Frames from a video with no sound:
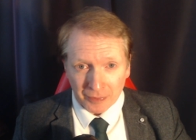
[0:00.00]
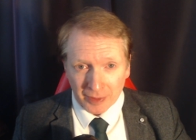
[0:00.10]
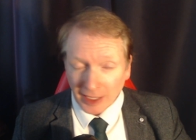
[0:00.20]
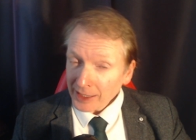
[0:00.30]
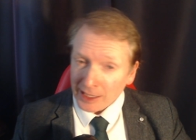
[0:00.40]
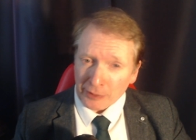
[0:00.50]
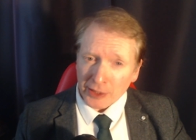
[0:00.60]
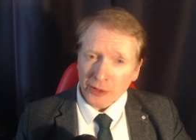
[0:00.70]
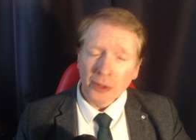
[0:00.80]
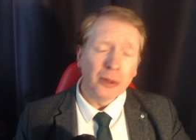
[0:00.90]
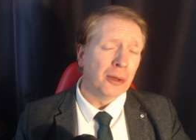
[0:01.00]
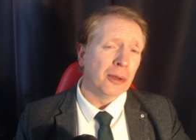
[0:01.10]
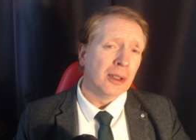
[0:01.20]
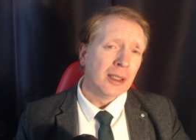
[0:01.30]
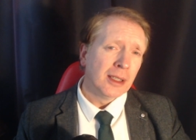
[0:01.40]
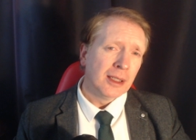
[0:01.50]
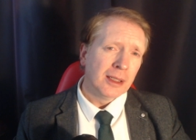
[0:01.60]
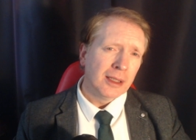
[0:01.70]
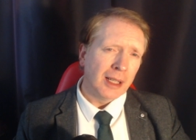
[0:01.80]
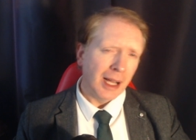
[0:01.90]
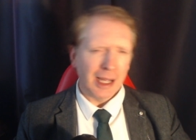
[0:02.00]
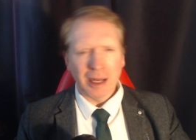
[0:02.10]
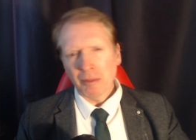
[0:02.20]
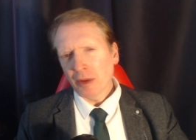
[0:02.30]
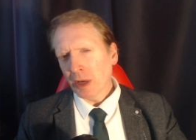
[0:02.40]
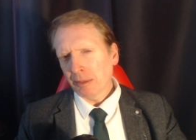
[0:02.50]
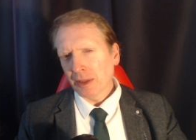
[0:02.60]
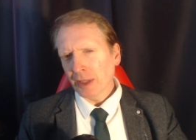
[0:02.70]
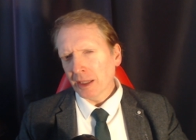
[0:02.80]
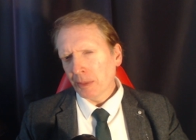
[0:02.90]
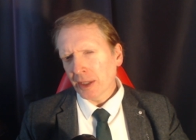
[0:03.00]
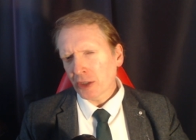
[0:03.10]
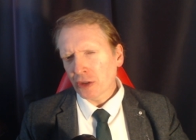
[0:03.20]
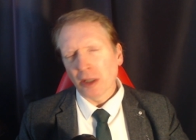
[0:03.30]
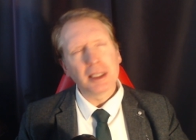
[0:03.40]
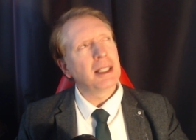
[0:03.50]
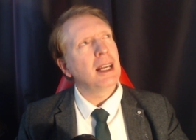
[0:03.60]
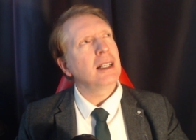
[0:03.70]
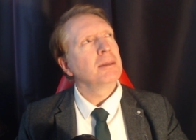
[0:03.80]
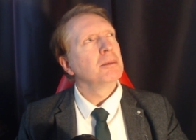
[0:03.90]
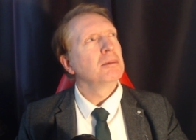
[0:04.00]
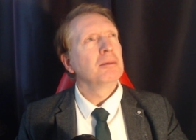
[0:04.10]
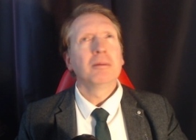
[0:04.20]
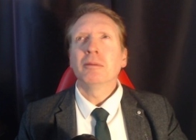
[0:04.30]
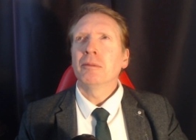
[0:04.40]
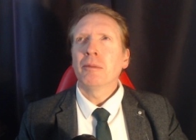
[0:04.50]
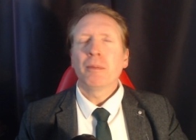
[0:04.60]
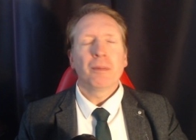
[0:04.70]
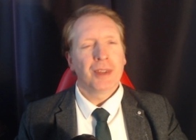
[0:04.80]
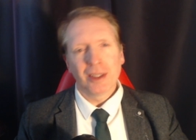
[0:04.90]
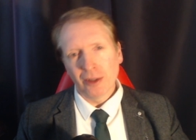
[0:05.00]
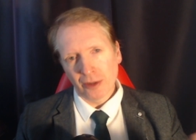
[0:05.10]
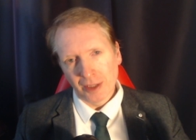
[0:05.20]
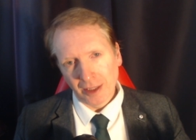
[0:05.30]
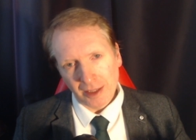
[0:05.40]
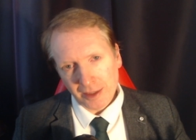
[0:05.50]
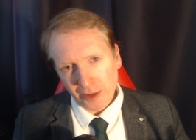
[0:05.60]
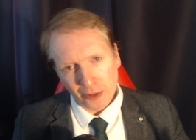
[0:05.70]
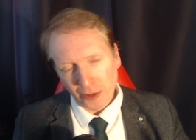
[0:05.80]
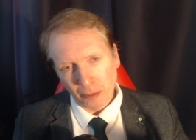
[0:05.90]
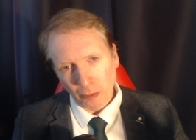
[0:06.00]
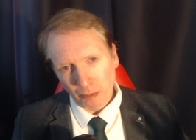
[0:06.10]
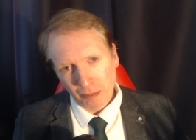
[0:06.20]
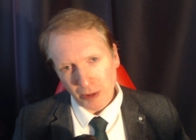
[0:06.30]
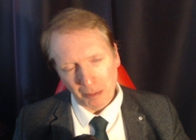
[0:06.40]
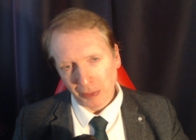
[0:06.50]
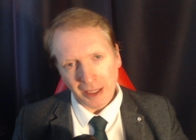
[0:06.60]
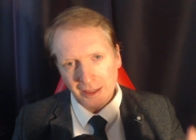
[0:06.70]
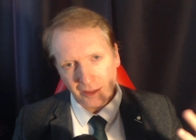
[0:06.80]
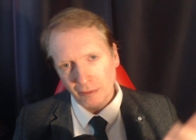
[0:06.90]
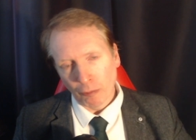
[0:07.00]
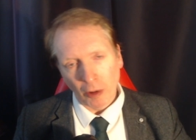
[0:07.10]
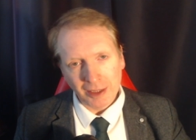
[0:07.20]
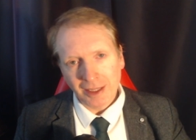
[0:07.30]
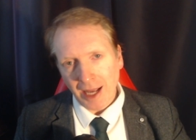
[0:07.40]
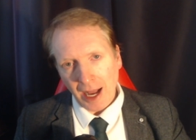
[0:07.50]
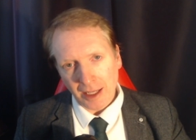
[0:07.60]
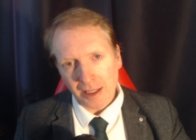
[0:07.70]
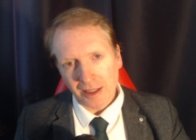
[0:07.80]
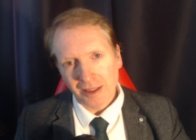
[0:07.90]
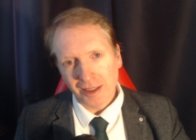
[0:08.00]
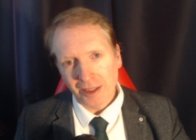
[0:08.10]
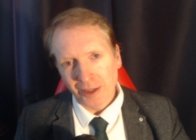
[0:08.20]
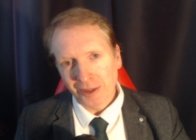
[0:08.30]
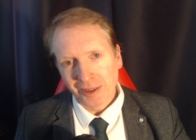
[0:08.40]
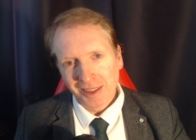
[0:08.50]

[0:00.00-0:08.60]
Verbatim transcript: And even though I am the web developer extraordinaire, they're not going to listen to the complaints of one guy, you know?